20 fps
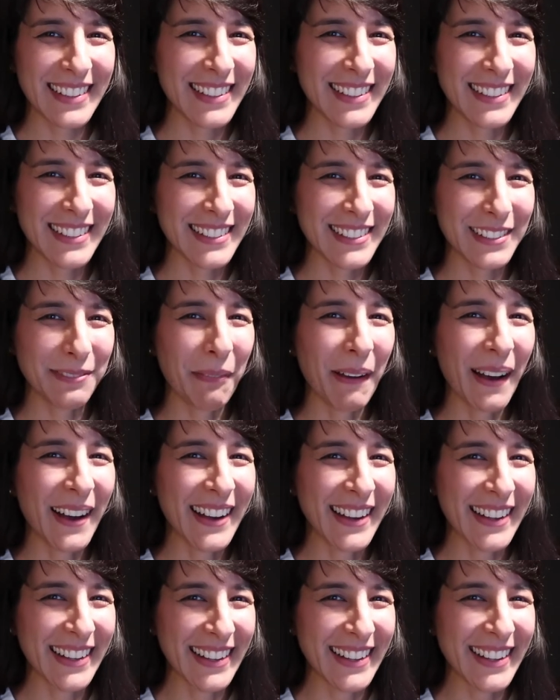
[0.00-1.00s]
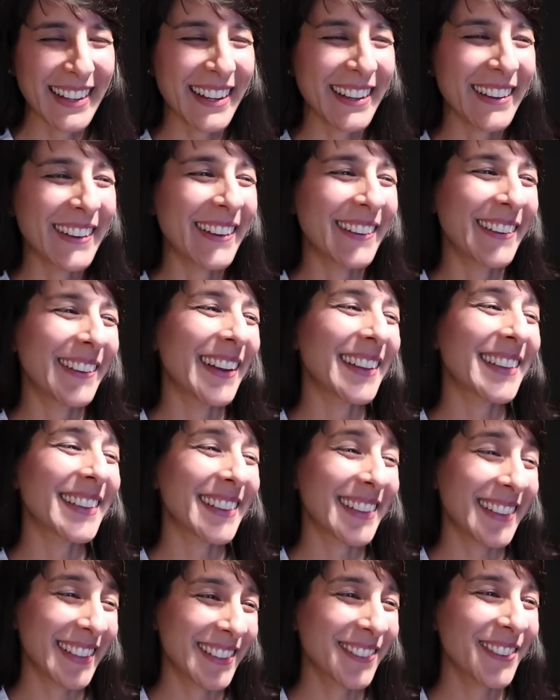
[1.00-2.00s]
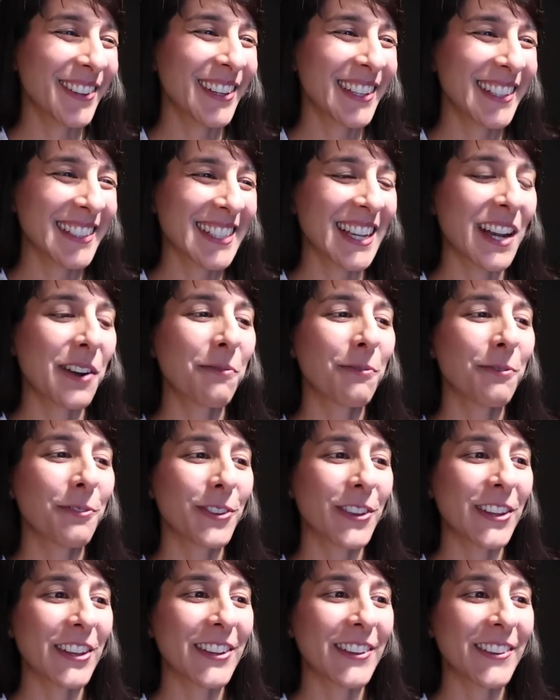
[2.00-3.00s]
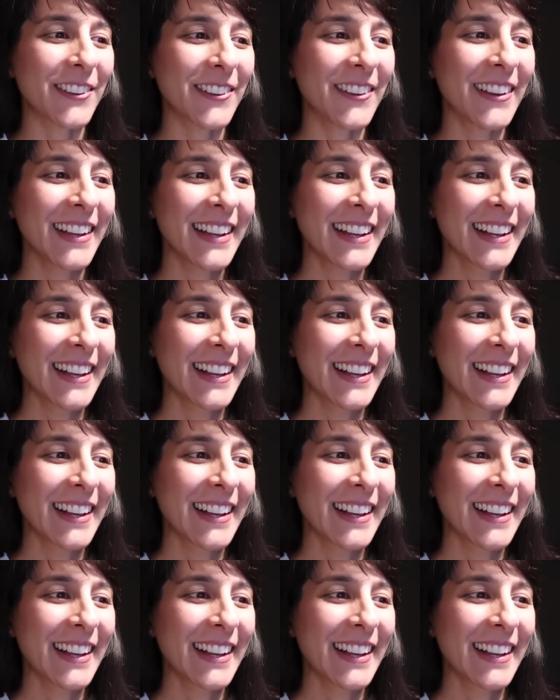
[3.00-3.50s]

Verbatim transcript: he's smart, you know, this word has come for you.